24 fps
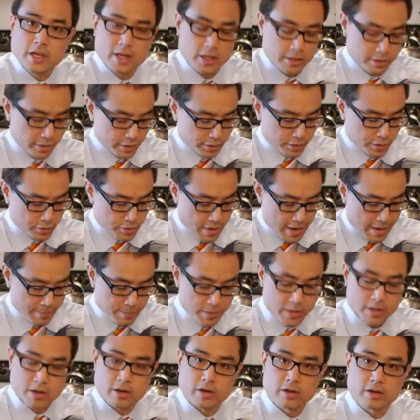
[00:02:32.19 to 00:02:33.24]
a little
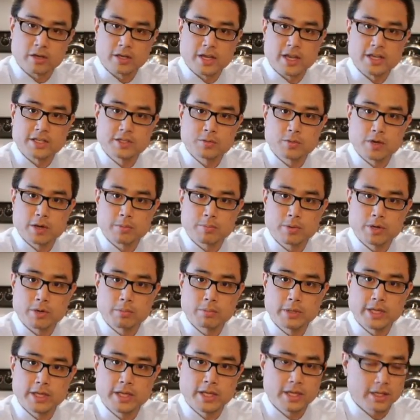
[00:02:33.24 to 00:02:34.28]
strap here in case you want to put
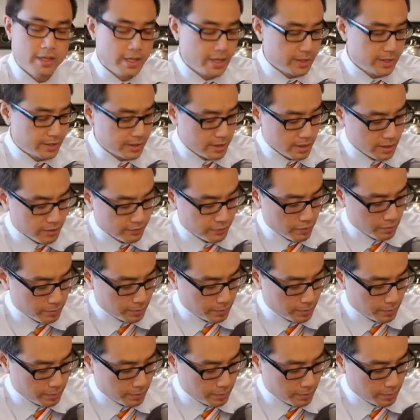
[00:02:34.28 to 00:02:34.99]
a blinky light there for